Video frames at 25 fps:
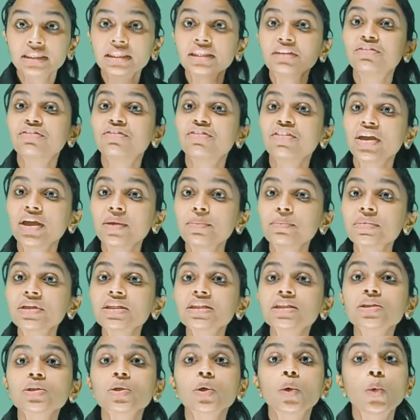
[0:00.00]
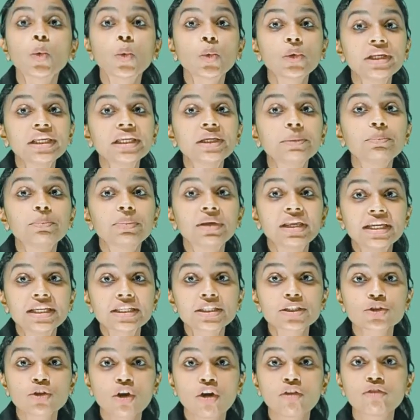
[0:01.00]
The famous holy
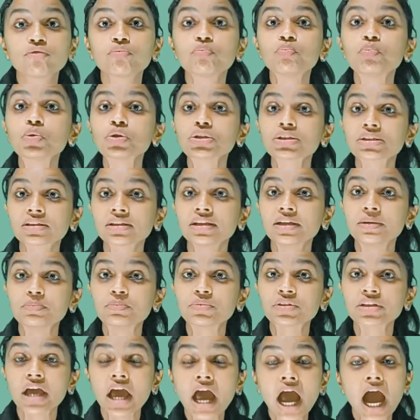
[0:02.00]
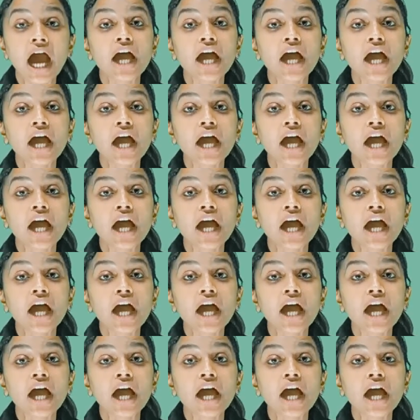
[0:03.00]
place of Muslims,